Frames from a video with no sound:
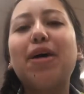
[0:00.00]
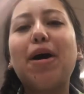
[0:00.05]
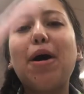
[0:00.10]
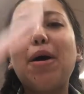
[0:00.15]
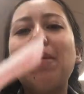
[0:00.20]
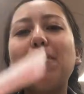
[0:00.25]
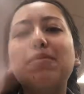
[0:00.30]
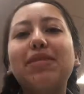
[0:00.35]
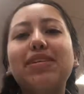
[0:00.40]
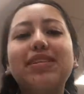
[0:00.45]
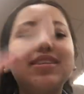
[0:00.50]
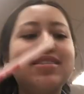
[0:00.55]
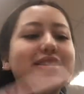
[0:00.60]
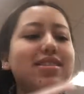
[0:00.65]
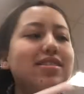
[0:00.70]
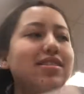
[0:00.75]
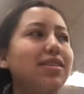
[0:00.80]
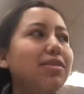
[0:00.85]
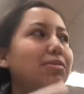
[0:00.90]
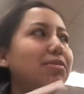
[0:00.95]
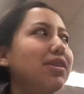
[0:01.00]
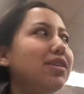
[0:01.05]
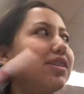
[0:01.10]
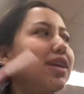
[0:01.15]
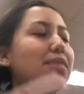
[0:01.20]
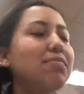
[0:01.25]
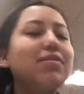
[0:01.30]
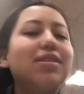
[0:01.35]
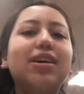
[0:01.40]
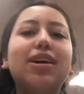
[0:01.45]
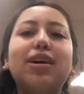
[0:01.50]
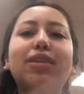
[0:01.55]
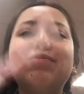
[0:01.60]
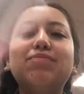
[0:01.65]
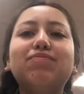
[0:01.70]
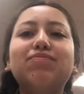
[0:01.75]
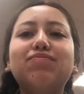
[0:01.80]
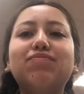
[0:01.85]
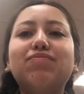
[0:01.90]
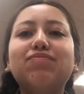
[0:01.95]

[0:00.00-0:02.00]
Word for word: Uh, but this is a one-time thing.